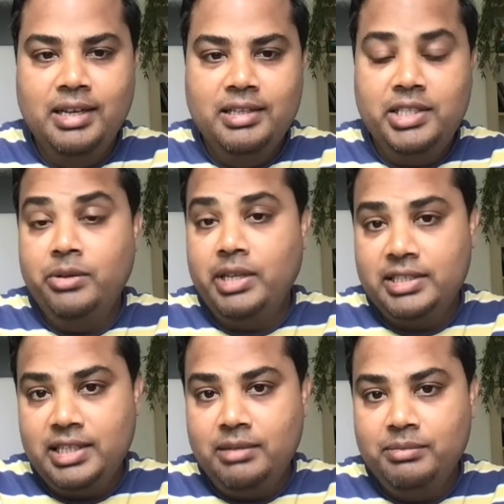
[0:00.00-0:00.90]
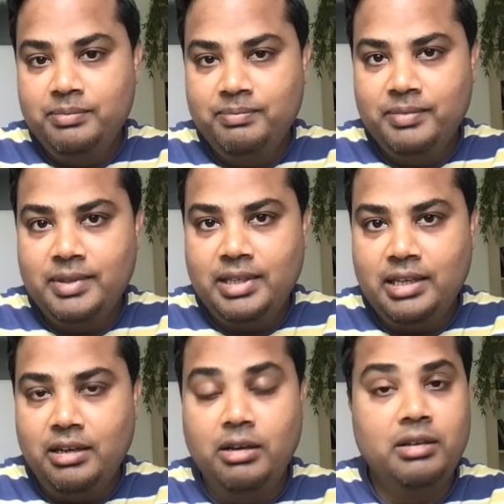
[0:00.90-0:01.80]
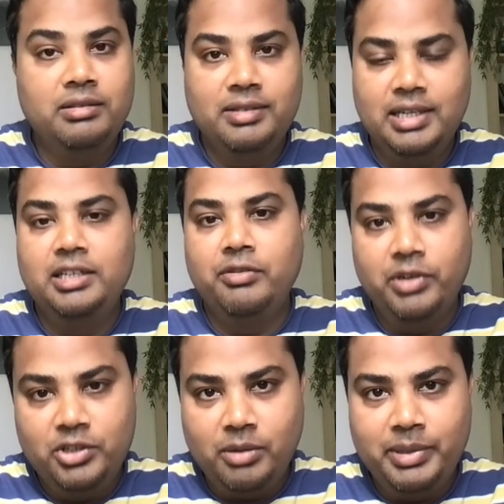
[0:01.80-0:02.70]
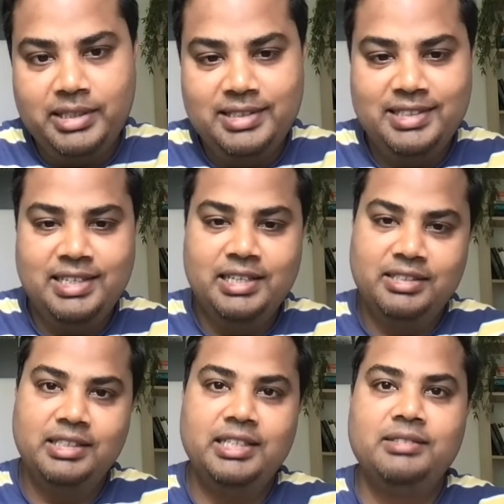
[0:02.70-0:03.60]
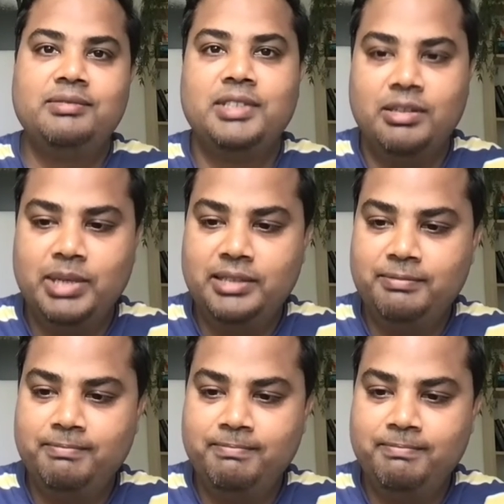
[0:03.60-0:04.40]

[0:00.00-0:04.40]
See you next time on a different topic. Until then, goodbye.